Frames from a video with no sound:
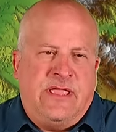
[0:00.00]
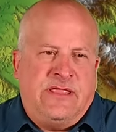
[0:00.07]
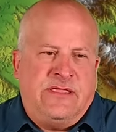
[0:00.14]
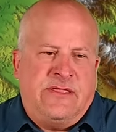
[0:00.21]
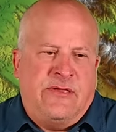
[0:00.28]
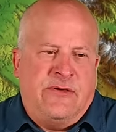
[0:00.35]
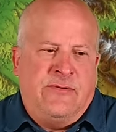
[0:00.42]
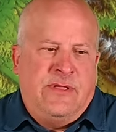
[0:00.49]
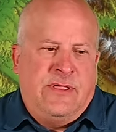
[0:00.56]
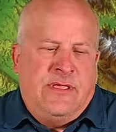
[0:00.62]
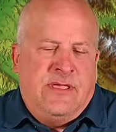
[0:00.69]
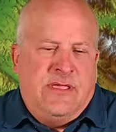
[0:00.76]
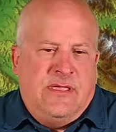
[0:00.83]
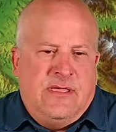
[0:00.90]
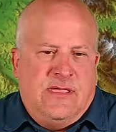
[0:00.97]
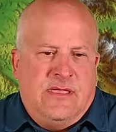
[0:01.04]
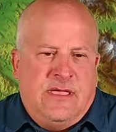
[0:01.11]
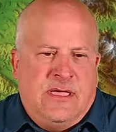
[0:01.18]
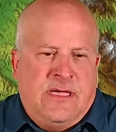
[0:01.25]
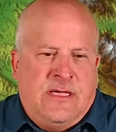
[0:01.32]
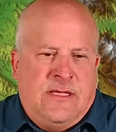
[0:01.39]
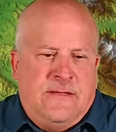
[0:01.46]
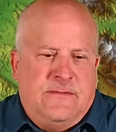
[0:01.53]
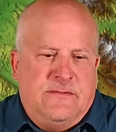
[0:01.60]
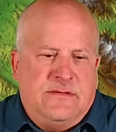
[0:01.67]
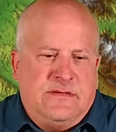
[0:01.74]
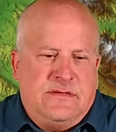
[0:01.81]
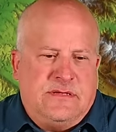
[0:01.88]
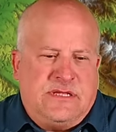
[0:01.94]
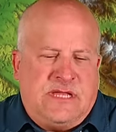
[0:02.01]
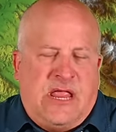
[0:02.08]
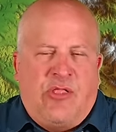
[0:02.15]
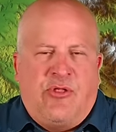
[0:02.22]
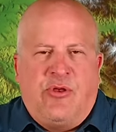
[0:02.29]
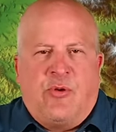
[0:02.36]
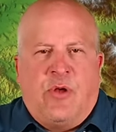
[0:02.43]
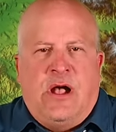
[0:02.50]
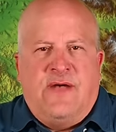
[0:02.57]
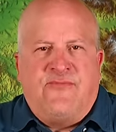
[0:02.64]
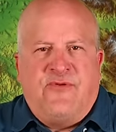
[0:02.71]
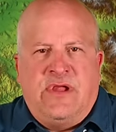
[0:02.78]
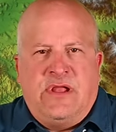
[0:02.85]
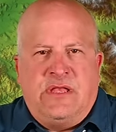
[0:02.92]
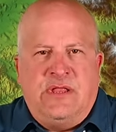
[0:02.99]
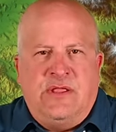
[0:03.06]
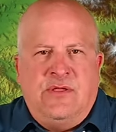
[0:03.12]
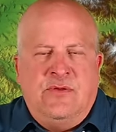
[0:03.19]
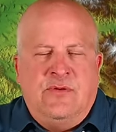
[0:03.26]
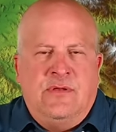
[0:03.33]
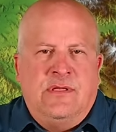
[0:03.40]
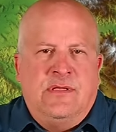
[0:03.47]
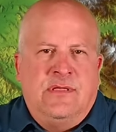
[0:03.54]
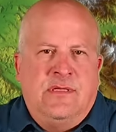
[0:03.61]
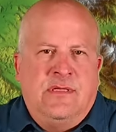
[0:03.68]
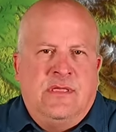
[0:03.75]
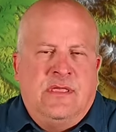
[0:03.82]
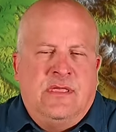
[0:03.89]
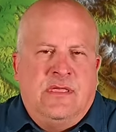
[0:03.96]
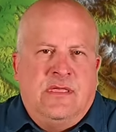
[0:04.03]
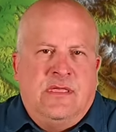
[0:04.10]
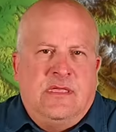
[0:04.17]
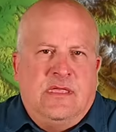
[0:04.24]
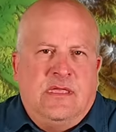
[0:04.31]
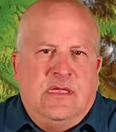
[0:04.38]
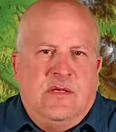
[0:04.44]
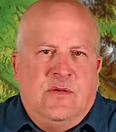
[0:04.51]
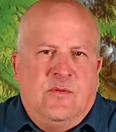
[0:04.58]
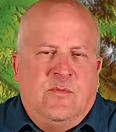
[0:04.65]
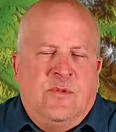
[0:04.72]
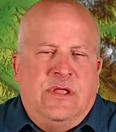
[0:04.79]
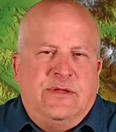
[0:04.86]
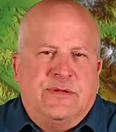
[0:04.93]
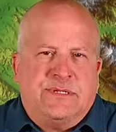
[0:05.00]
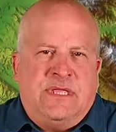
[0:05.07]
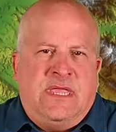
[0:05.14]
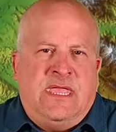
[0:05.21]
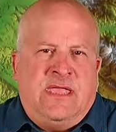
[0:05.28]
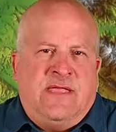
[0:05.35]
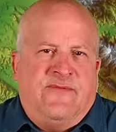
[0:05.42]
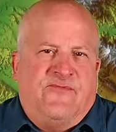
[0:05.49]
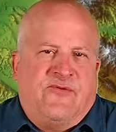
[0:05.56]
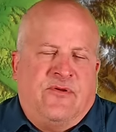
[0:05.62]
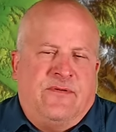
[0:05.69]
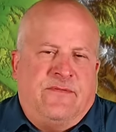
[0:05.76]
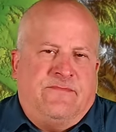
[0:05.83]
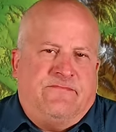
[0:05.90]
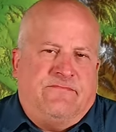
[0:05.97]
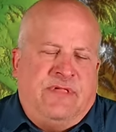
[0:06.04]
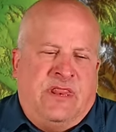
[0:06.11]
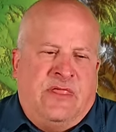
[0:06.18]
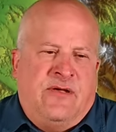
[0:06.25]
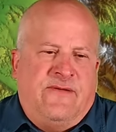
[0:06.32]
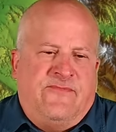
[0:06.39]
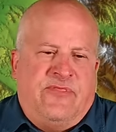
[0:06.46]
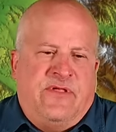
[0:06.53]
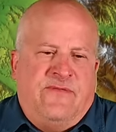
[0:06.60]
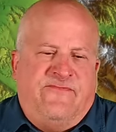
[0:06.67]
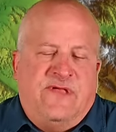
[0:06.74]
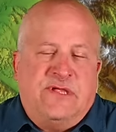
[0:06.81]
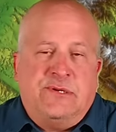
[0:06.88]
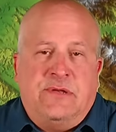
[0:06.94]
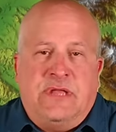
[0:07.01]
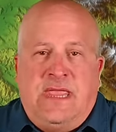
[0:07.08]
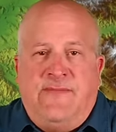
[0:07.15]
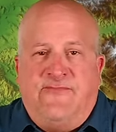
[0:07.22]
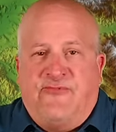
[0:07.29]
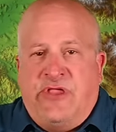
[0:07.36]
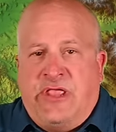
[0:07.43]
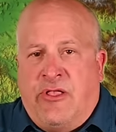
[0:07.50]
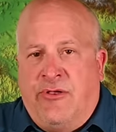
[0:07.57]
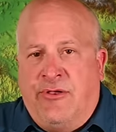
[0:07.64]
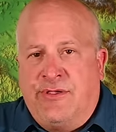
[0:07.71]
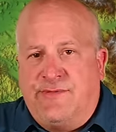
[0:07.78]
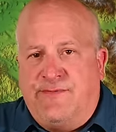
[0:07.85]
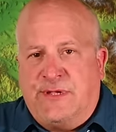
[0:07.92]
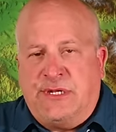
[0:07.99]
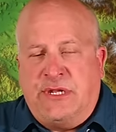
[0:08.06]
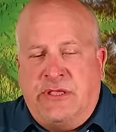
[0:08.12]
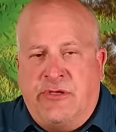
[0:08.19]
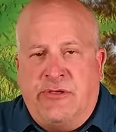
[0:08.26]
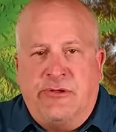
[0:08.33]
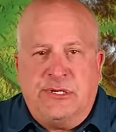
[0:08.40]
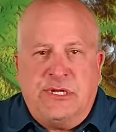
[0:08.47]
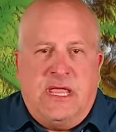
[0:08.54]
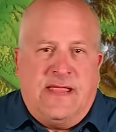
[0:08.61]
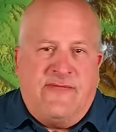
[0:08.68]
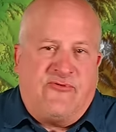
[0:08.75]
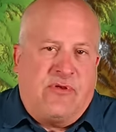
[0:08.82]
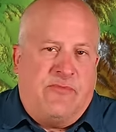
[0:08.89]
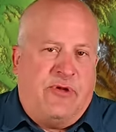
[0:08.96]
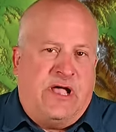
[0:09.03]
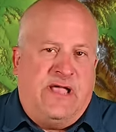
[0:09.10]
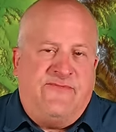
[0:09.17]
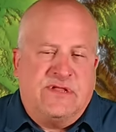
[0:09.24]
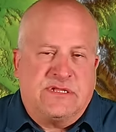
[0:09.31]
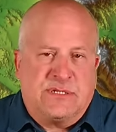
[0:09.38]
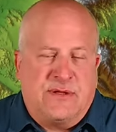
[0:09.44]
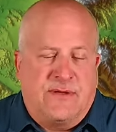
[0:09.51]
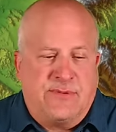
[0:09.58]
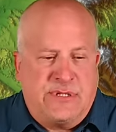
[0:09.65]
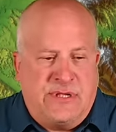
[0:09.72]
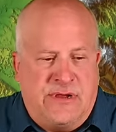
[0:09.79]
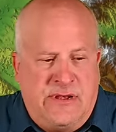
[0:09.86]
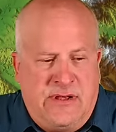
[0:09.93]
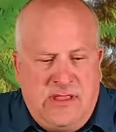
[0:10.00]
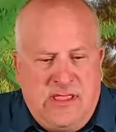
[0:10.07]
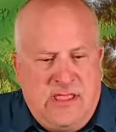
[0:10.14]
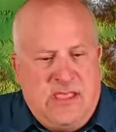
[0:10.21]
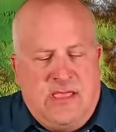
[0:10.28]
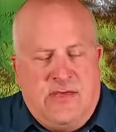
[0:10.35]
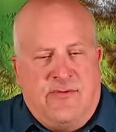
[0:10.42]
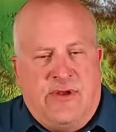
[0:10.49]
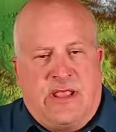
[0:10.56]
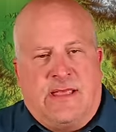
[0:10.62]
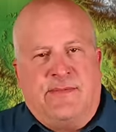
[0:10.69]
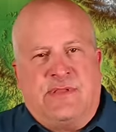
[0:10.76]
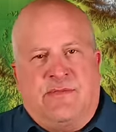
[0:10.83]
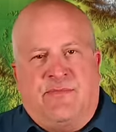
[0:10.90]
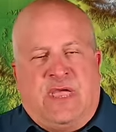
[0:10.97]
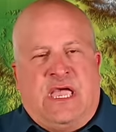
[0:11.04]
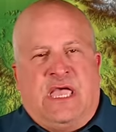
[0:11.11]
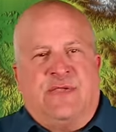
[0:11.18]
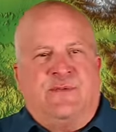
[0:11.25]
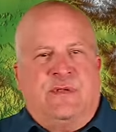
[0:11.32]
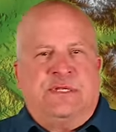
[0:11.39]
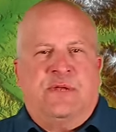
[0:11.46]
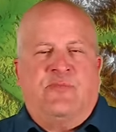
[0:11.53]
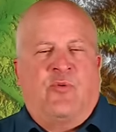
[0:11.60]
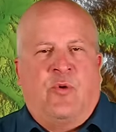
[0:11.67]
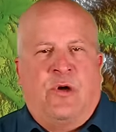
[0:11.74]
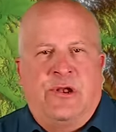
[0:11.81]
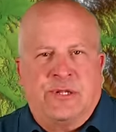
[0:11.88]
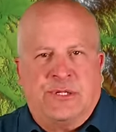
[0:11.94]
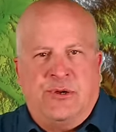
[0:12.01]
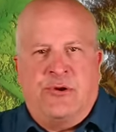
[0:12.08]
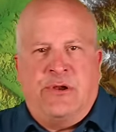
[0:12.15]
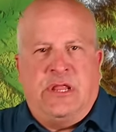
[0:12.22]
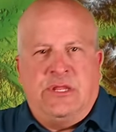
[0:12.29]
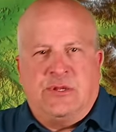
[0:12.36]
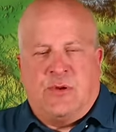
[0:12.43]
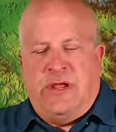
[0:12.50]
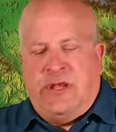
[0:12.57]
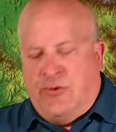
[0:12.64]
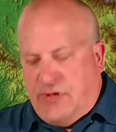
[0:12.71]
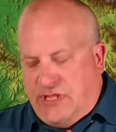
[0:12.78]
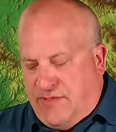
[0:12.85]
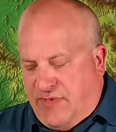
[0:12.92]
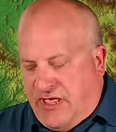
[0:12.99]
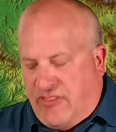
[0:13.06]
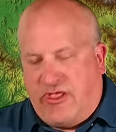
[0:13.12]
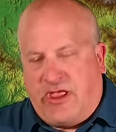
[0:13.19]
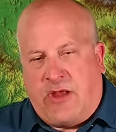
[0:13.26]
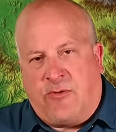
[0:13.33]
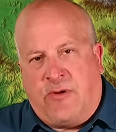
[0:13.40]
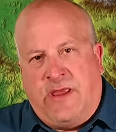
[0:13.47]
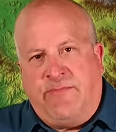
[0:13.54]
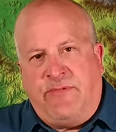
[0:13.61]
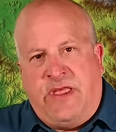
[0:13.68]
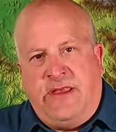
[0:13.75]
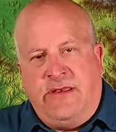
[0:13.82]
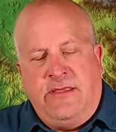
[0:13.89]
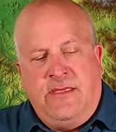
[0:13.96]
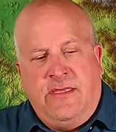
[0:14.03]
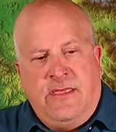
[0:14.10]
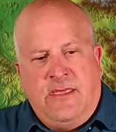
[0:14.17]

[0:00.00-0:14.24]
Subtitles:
And, you know, tailor your offering to what you're seeing for, you know, if the fish are deep, for yellows, fish a yo-yo jig, if they're a pie fish, surface iron. When it comes to bass fish, if the water's dirty, try a noisy bait like a crankbait.